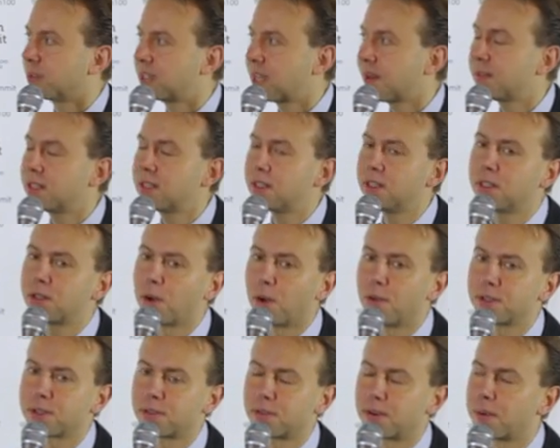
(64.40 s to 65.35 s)
17
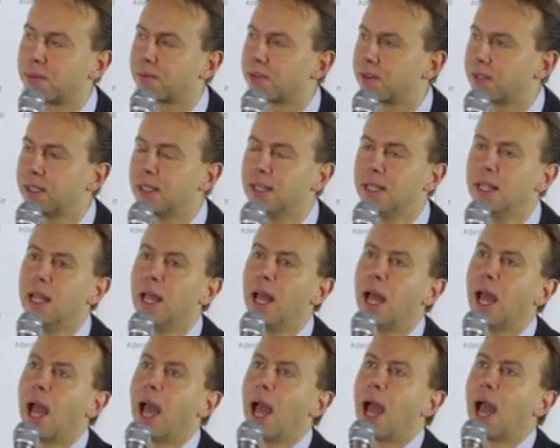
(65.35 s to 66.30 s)
tons roughly.
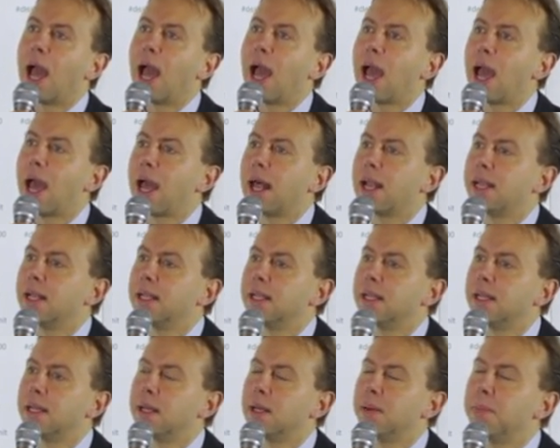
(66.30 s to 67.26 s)
And
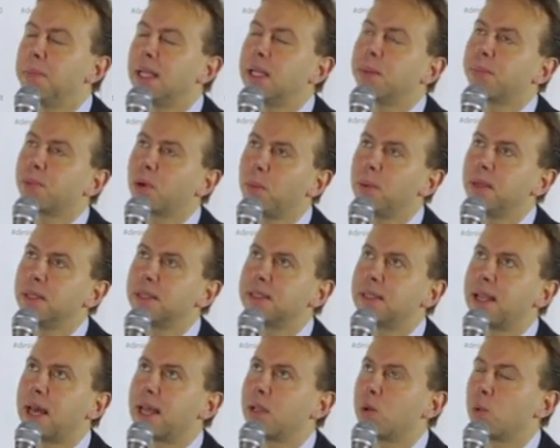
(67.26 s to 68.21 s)
but the problem is
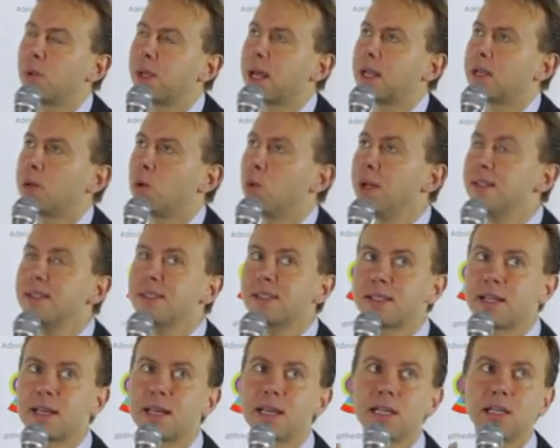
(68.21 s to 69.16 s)
that we had one
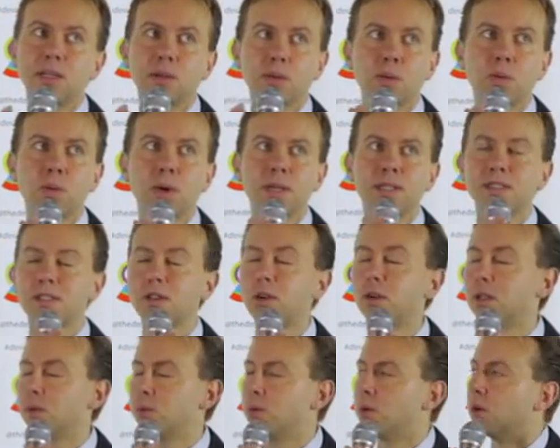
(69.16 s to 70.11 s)
side quite
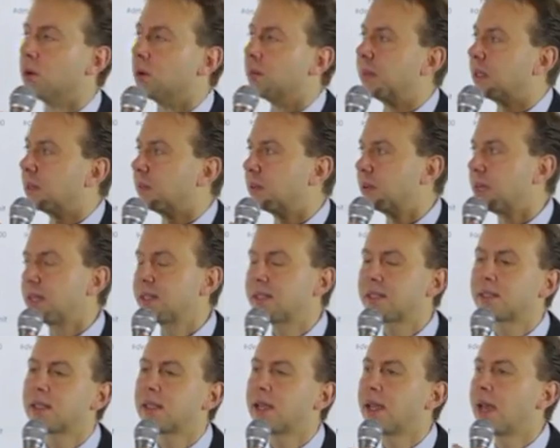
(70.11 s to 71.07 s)
solid wall made of
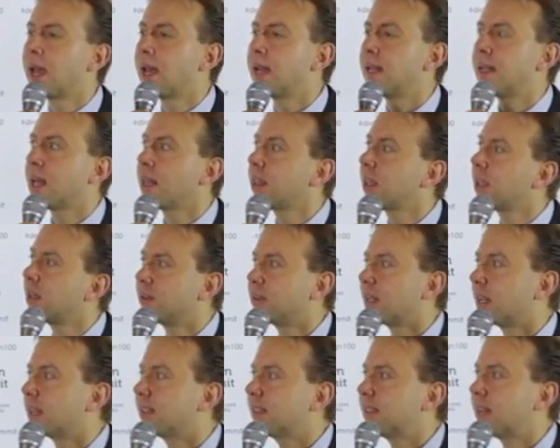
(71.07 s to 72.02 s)
bricks and nothing on
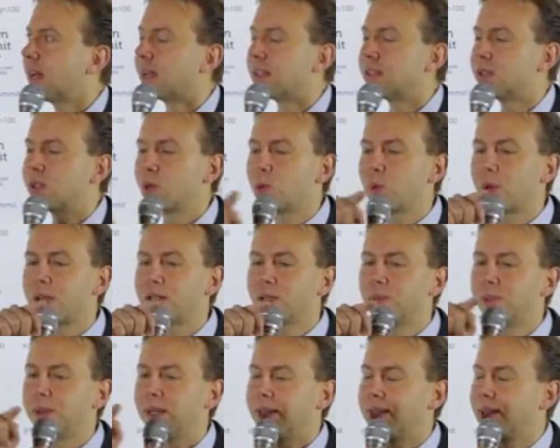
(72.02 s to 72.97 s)
the other side. So we had
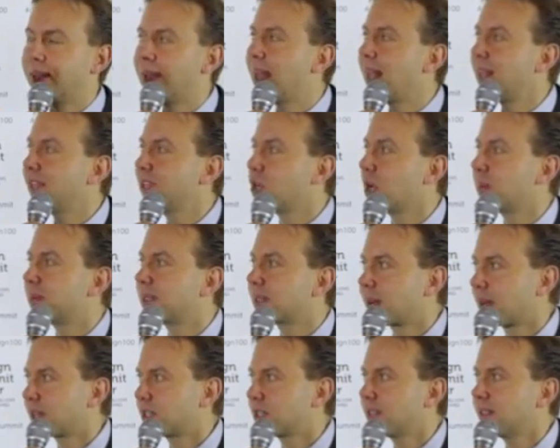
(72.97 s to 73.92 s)
to build L-shaped
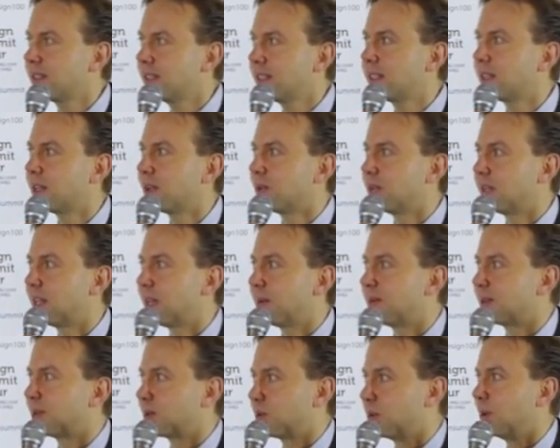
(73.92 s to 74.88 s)
structure sitting on
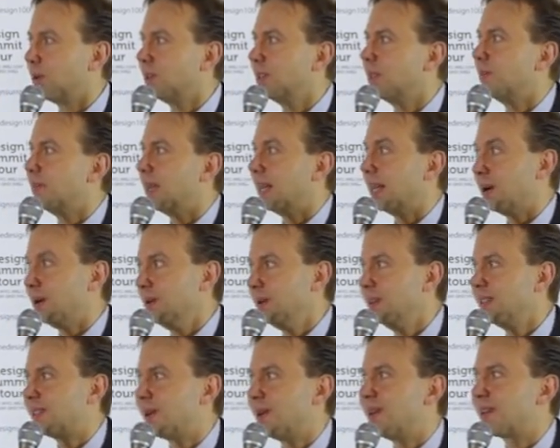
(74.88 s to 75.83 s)
neighbors' walls below.
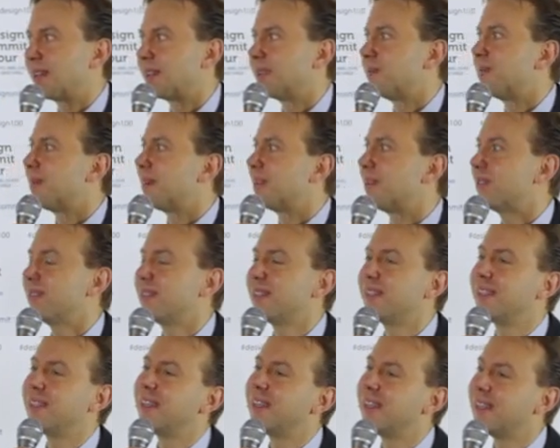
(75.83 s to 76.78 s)
So you can imagine
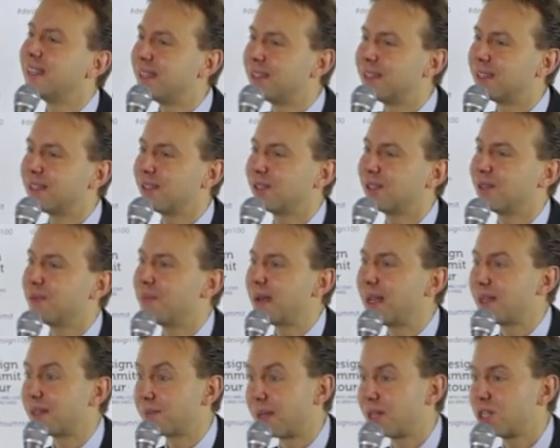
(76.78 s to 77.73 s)
in a sort of
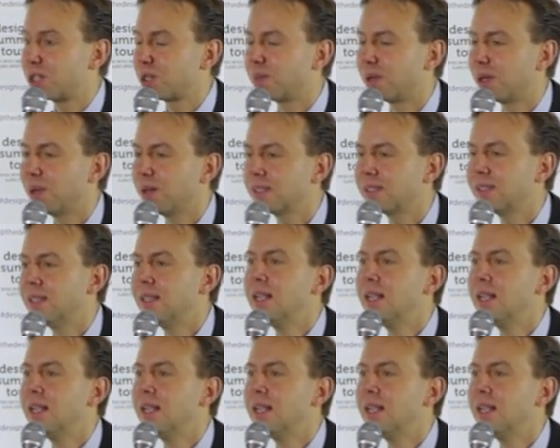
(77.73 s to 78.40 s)
mansion block.